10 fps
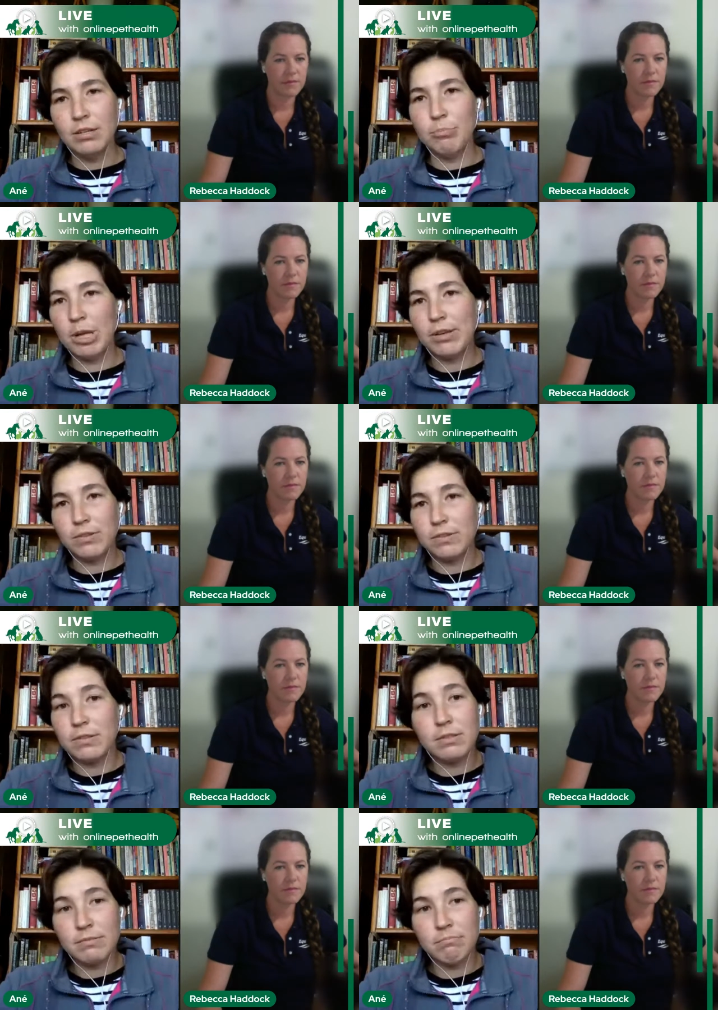
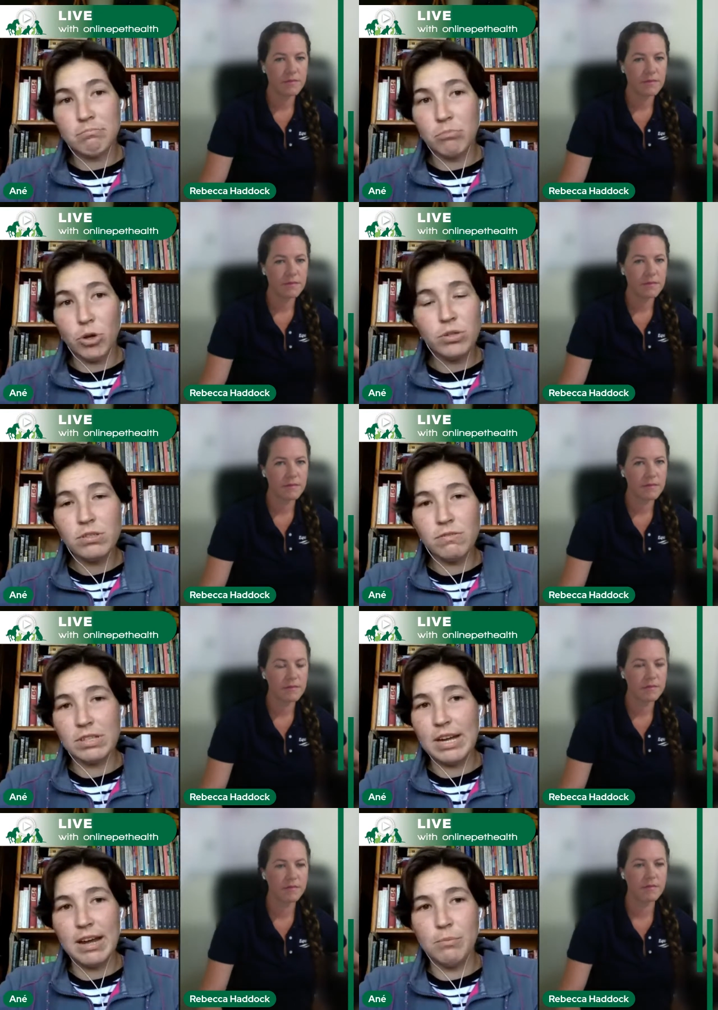Speaker 1: because most of the
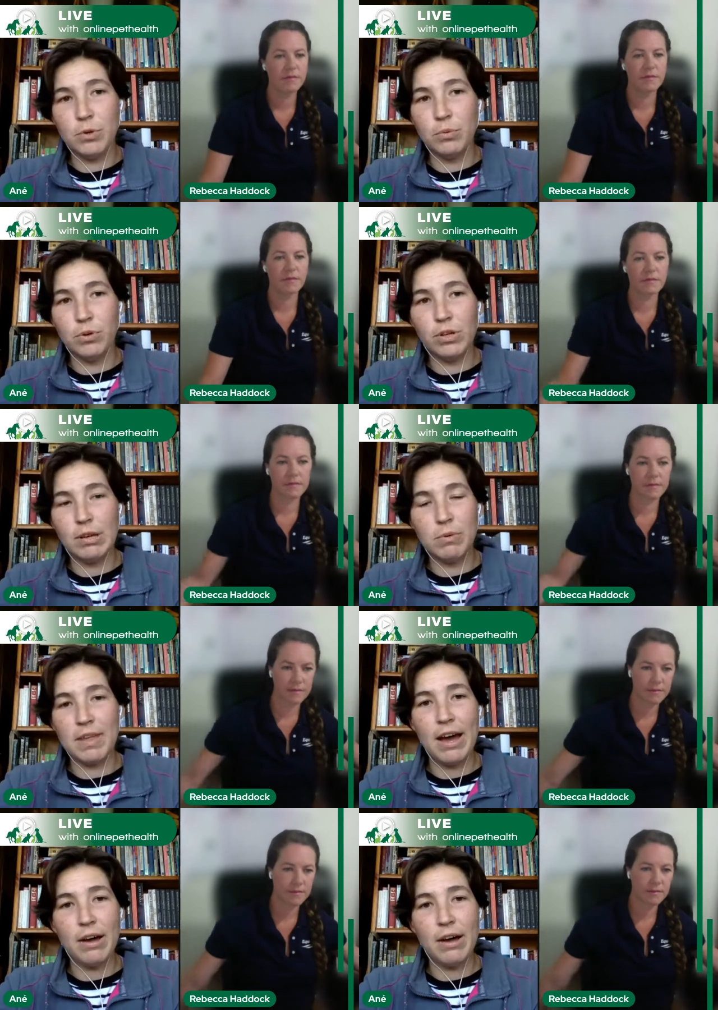time we're working
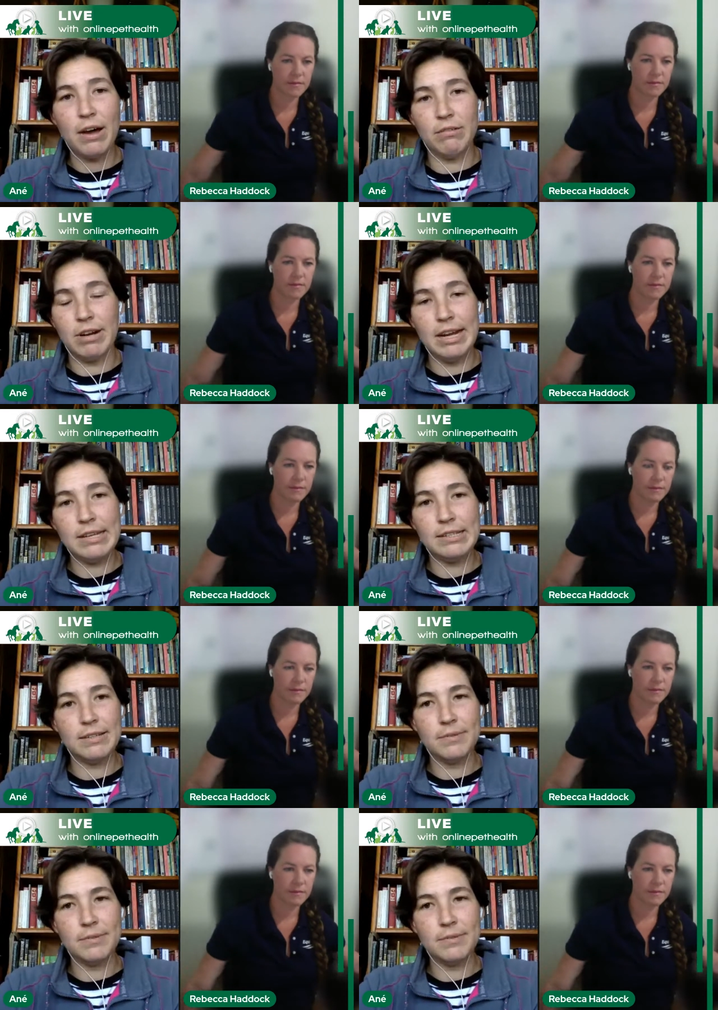without that, right?